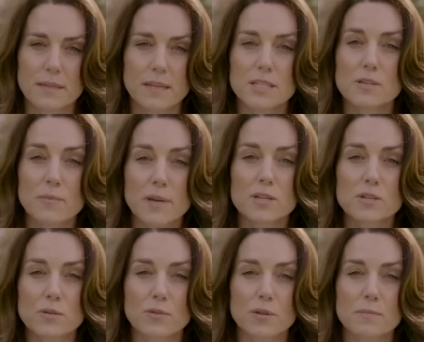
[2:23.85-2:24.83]
and to
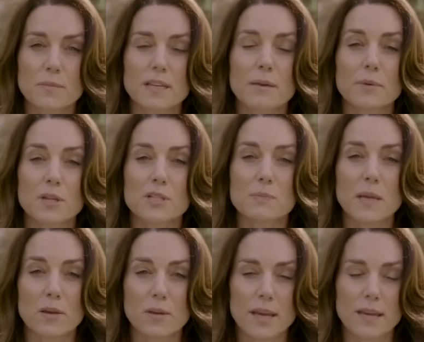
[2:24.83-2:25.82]
reassure them that I'm going to
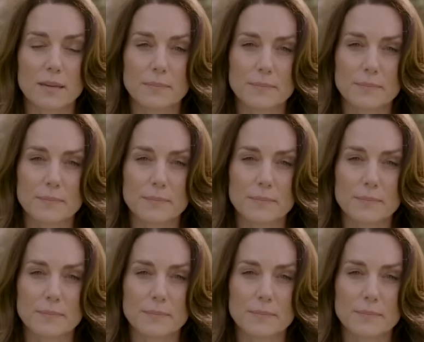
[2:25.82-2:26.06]
be okay.